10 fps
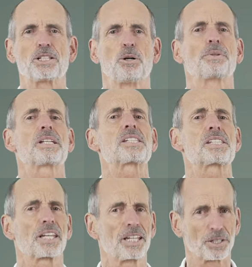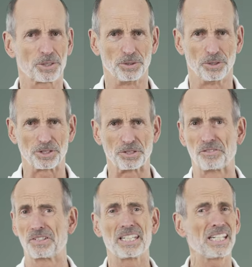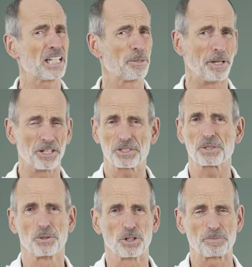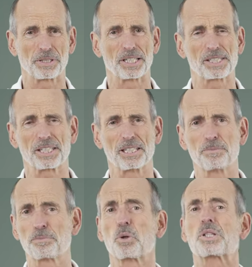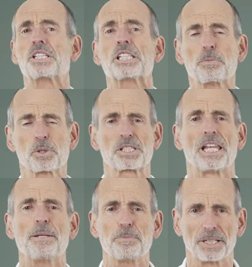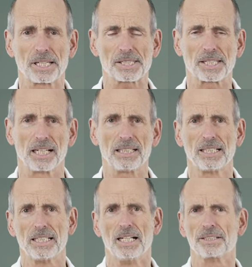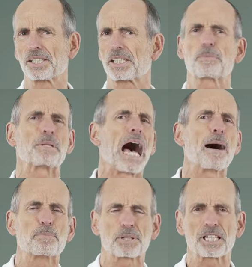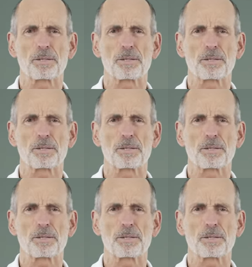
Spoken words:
Today, it's about grinding your teeth. Many people clench their jaws. Bruxism is the technical term.